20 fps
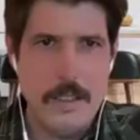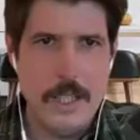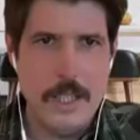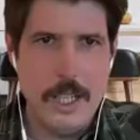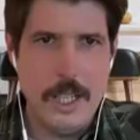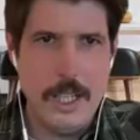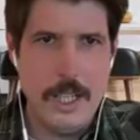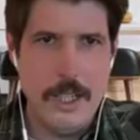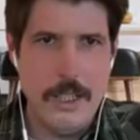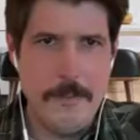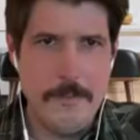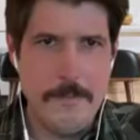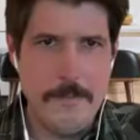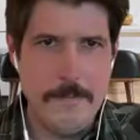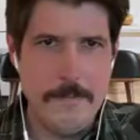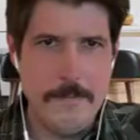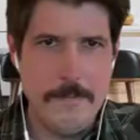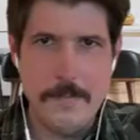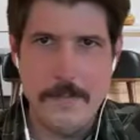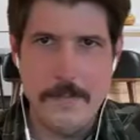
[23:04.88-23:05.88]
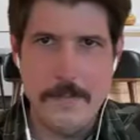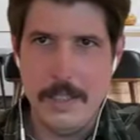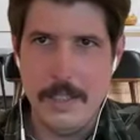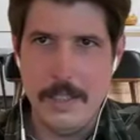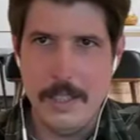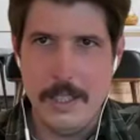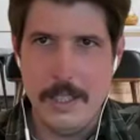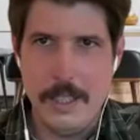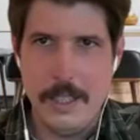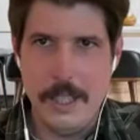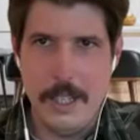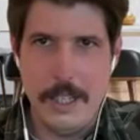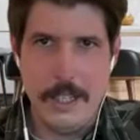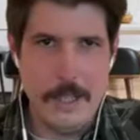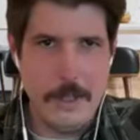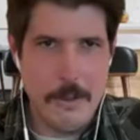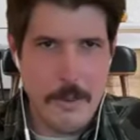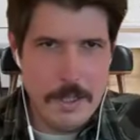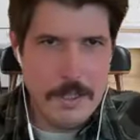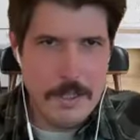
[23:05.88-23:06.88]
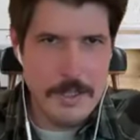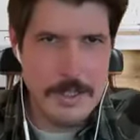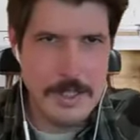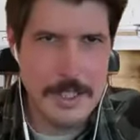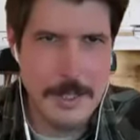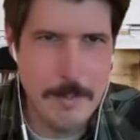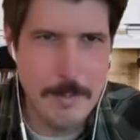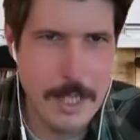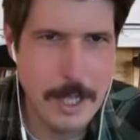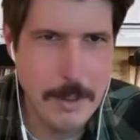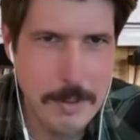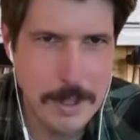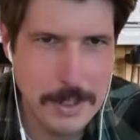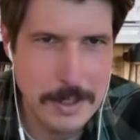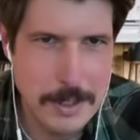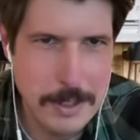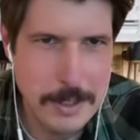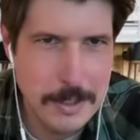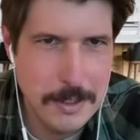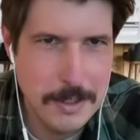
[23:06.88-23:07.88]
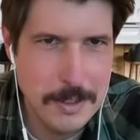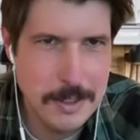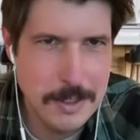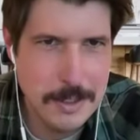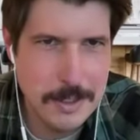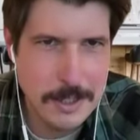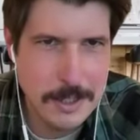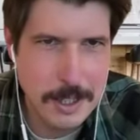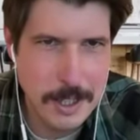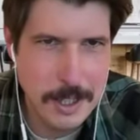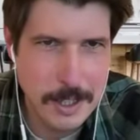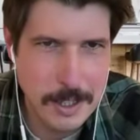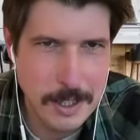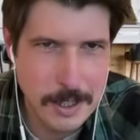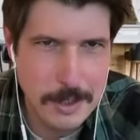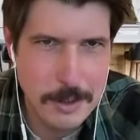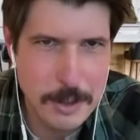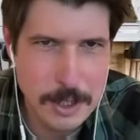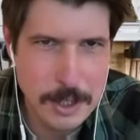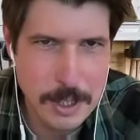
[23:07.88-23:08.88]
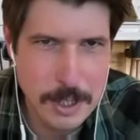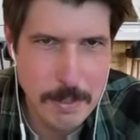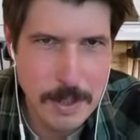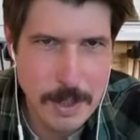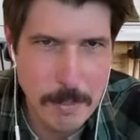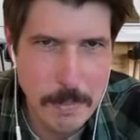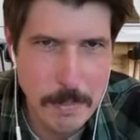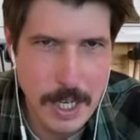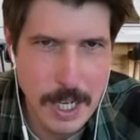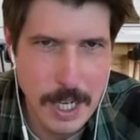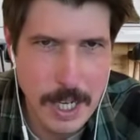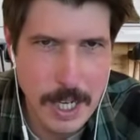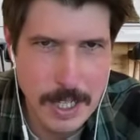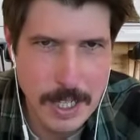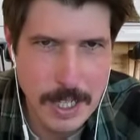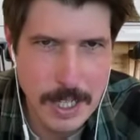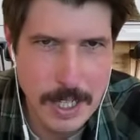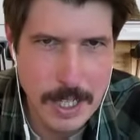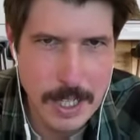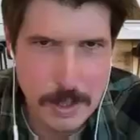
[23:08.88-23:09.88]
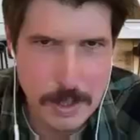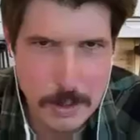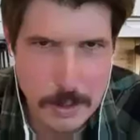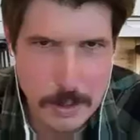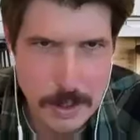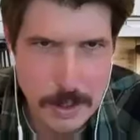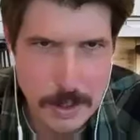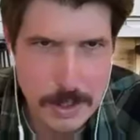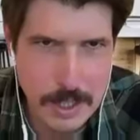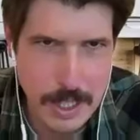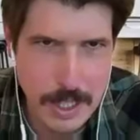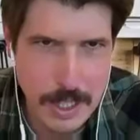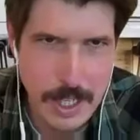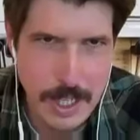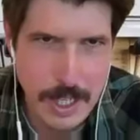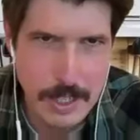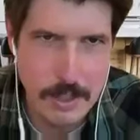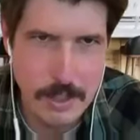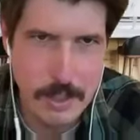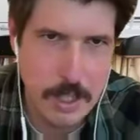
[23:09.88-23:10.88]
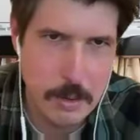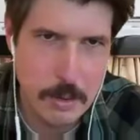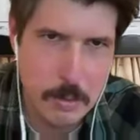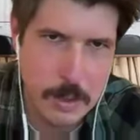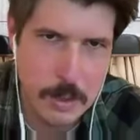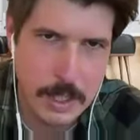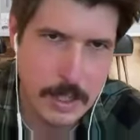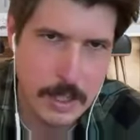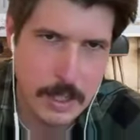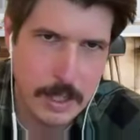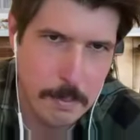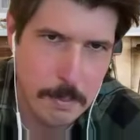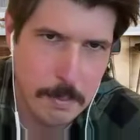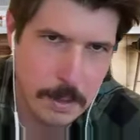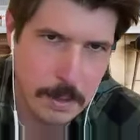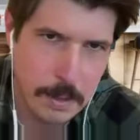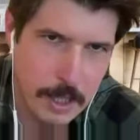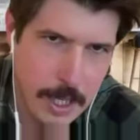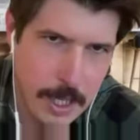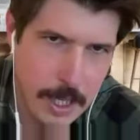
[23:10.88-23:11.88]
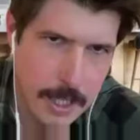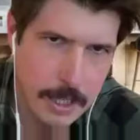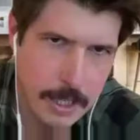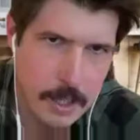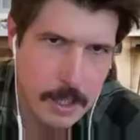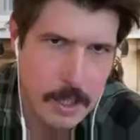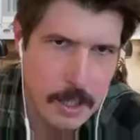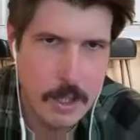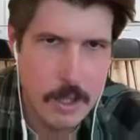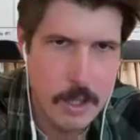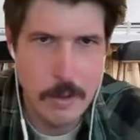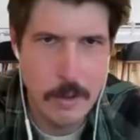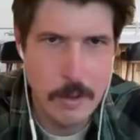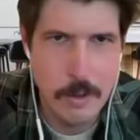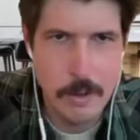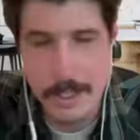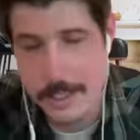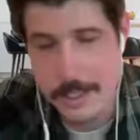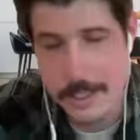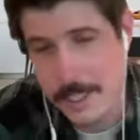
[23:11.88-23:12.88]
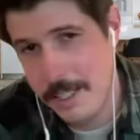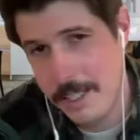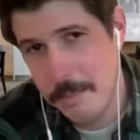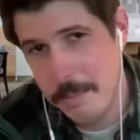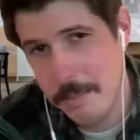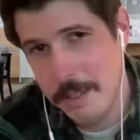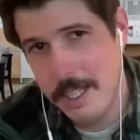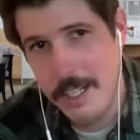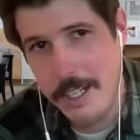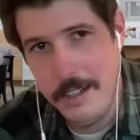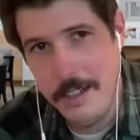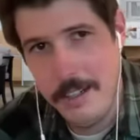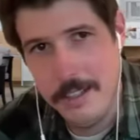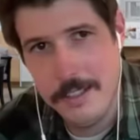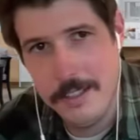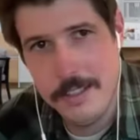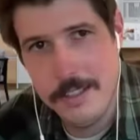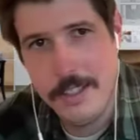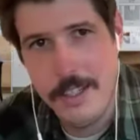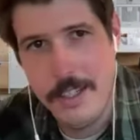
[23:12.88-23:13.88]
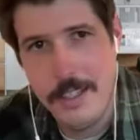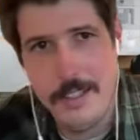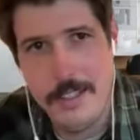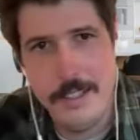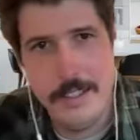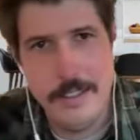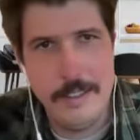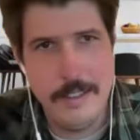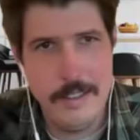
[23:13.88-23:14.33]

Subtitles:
And the questions keep coming. Charlie, do you ship the boxes with the doors and handle hardware applied, or does it get applied on site?